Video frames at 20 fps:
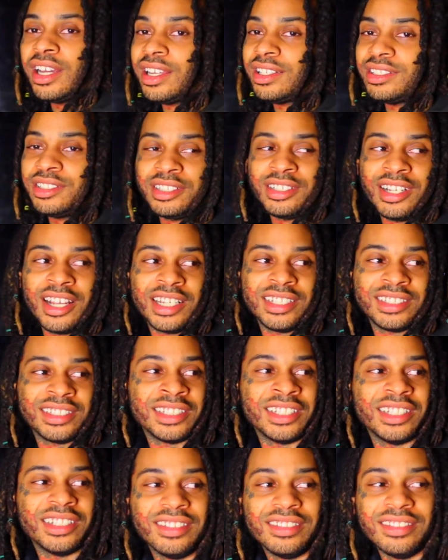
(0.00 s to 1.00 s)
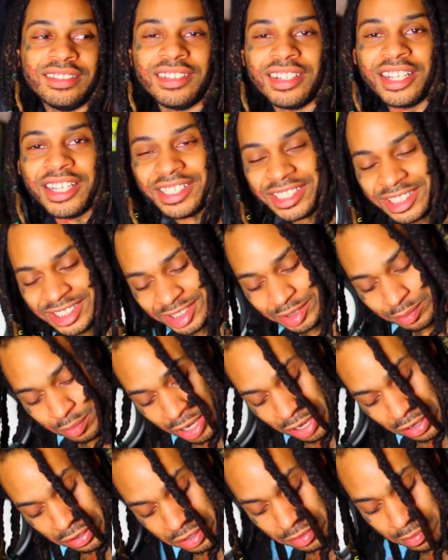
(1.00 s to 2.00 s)
I, that's it. And this is
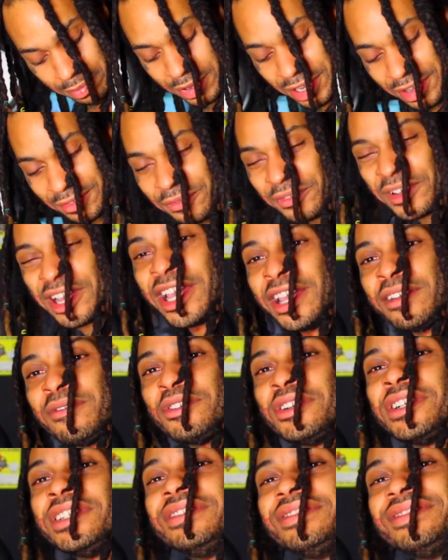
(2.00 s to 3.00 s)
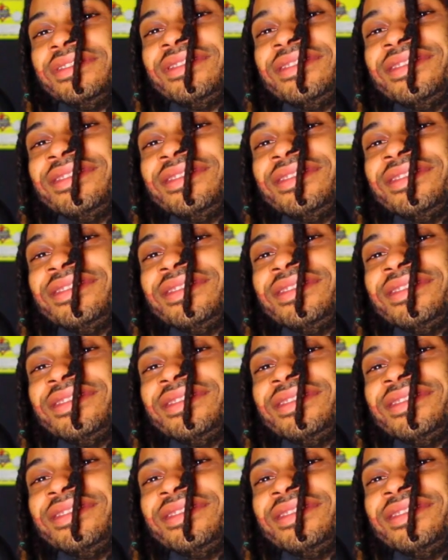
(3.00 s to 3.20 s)
my, my favorite